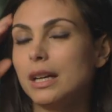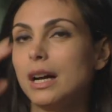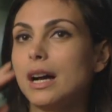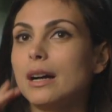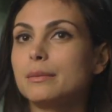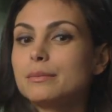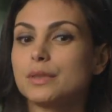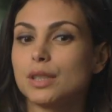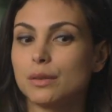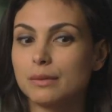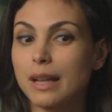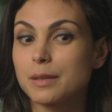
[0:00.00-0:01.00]
Um,
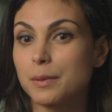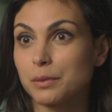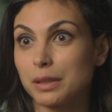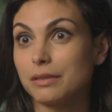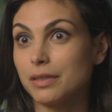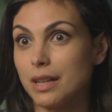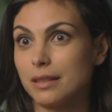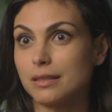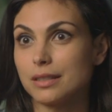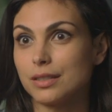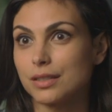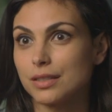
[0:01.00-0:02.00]
so that's been really fun
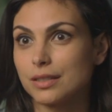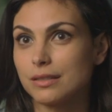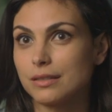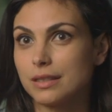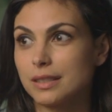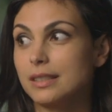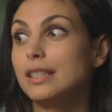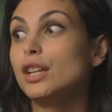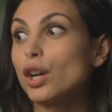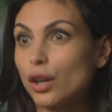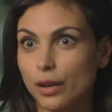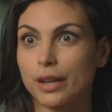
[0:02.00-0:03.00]
to just see
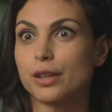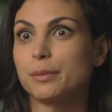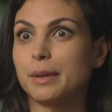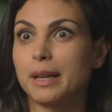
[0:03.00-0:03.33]
her at her